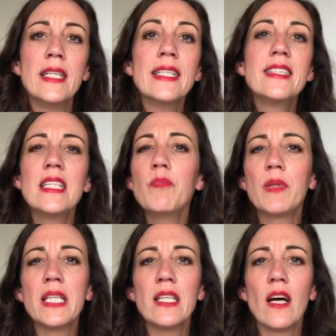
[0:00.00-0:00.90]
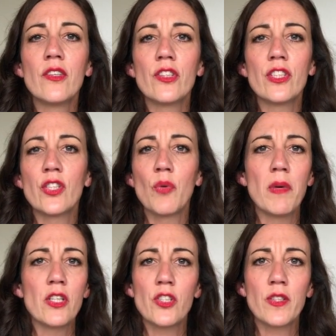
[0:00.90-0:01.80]
deeply under so
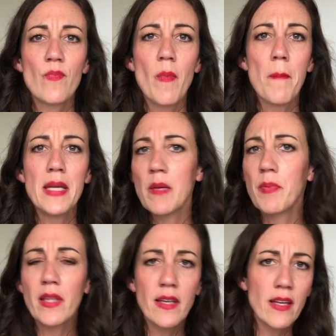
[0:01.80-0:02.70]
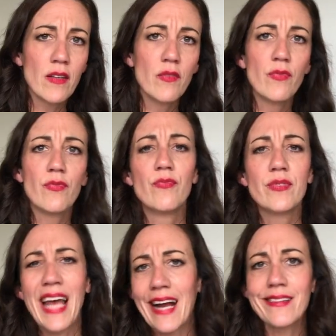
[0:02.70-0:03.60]
much manipulative
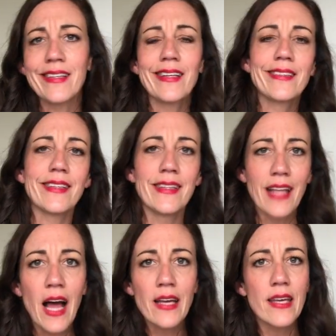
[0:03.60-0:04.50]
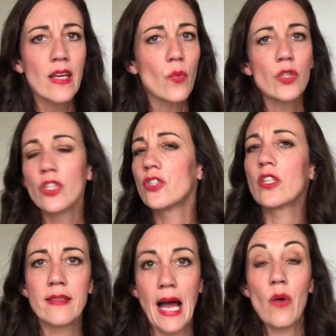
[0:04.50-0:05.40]
tactics and lying, which is
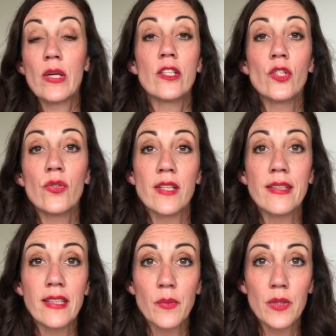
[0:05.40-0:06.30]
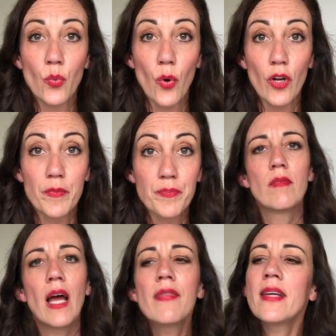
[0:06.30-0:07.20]
just how he's used to dealing with the world.
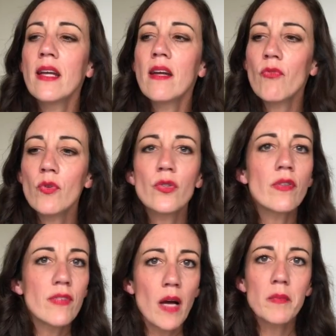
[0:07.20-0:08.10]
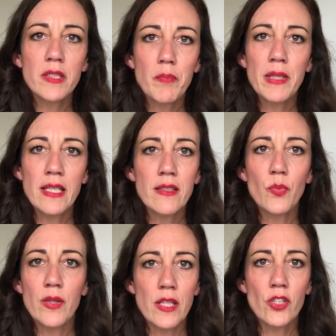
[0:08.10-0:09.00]
At the end, everyone sort of comes to peace
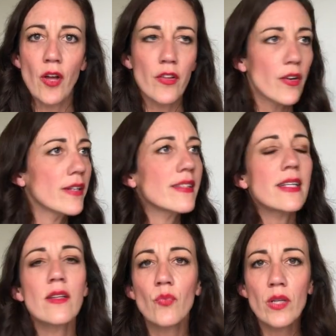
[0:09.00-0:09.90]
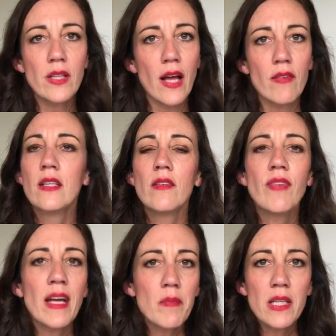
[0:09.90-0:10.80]
with each other. It's like in real life.
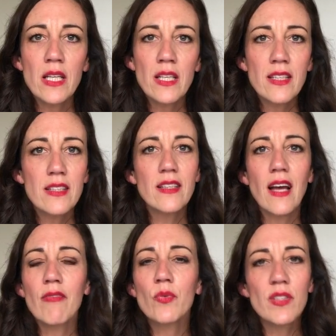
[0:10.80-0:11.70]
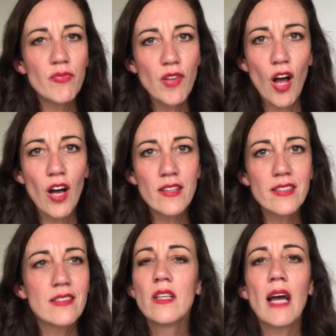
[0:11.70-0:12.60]
Family, everyone's flawed.
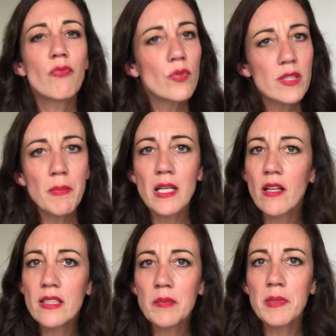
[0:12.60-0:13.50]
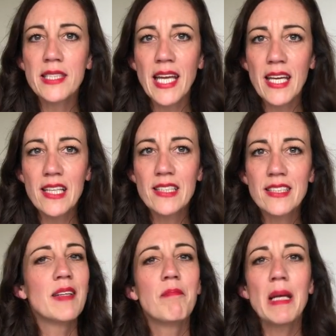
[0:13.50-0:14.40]
Everyone's made all these
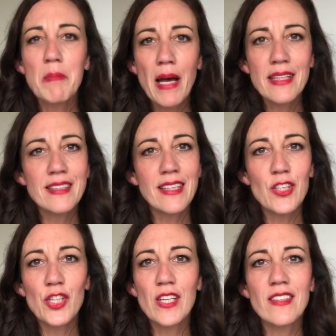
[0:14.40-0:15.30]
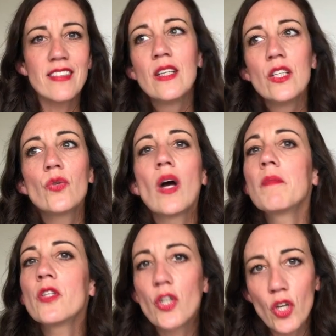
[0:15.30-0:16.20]
mistakes, made bad decisions. You come
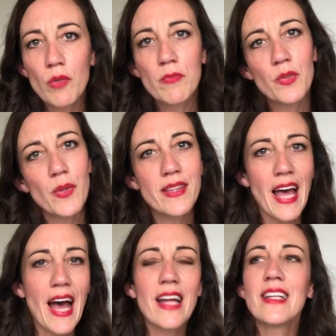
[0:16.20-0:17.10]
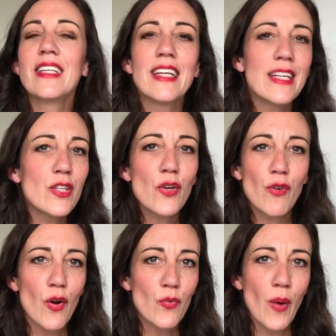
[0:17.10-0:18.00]
to terms with that in your
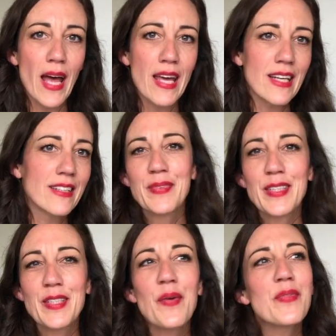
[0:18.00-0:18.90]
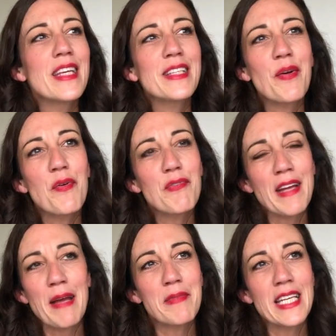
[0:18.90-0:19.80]
own way. So this whole
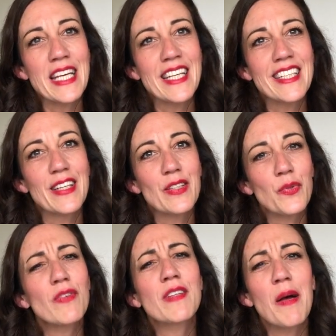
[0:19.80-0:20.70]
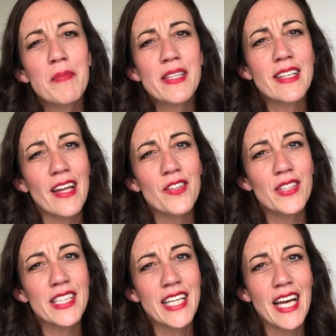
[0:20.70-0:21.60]
family sort of comes together
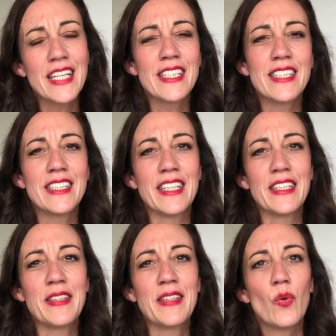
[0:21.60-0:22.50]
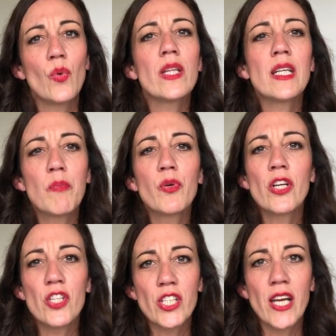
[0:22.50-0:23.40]
at the end and really
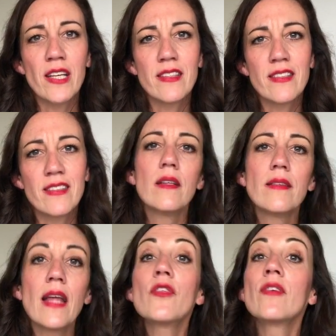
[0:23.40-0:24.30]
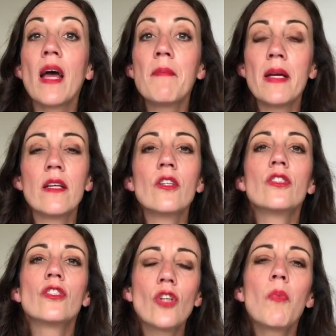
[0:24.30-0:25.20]
appreciates that their dad made
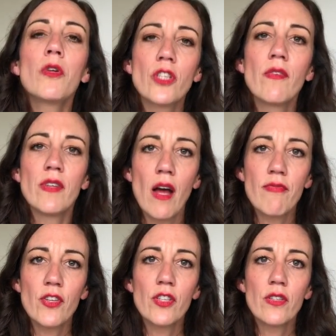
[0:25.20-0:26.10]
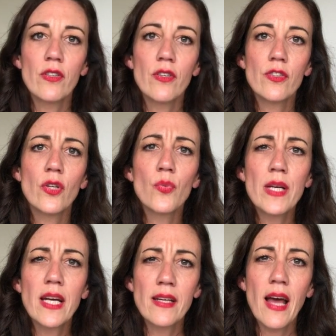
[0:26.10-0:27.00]
so much of an effort to
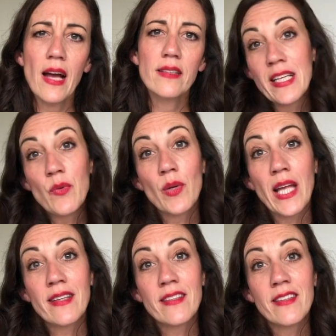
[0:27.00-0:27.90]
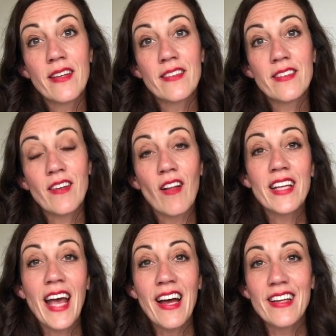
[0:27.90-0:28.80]
reconnect. He realizes that's all he
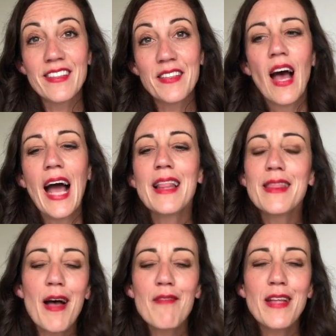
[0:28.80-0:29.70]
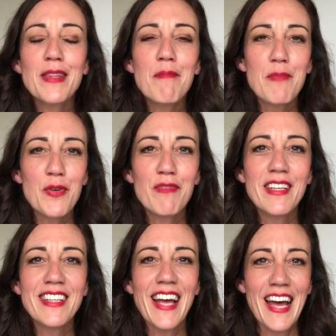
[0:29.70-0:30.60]
has. I love that the
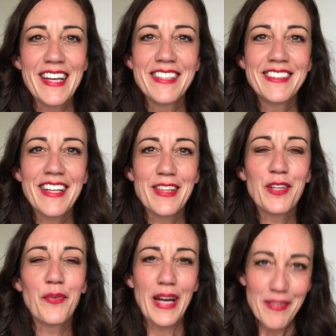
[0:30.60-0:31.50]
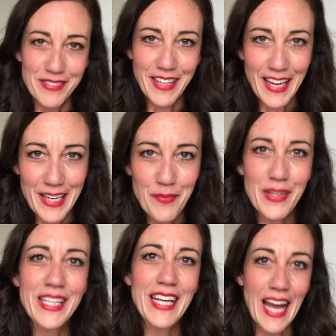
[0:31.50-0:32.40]
movie ends at the gravesite when
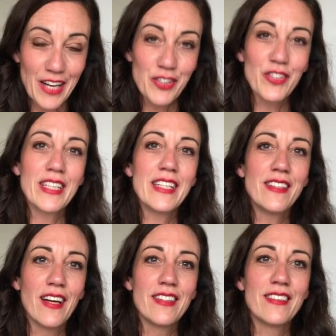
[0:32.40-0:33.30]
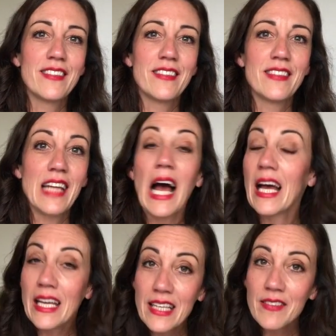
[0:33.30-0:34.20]
he actually does
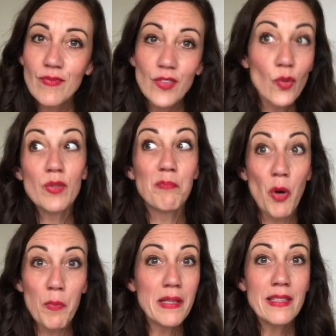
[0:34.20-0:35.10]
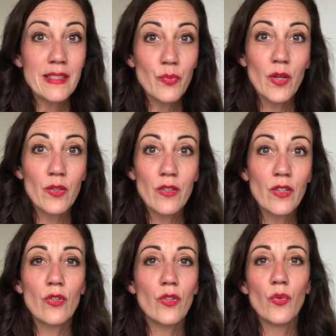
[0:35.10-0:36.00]
die. Those moments when
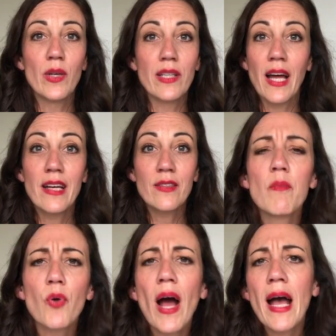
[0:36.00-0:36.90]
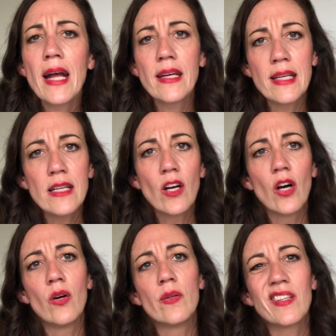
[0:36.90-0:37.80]
you realize pride and
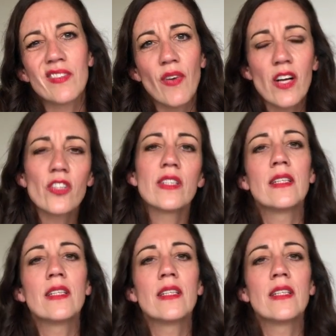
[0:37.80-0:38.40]
ego and dysfunction,